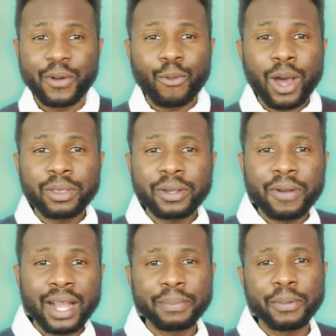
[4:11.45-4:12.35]
while the
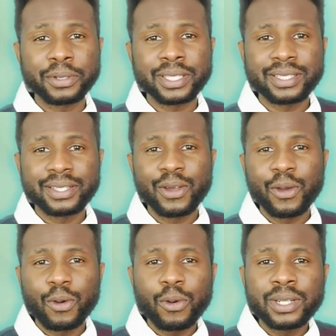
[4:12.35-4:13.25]
cracked pot
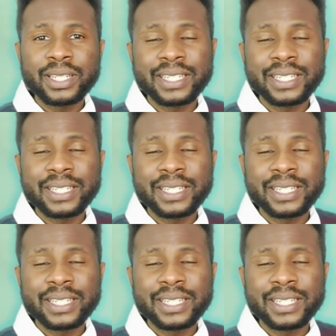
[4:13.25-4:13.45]
only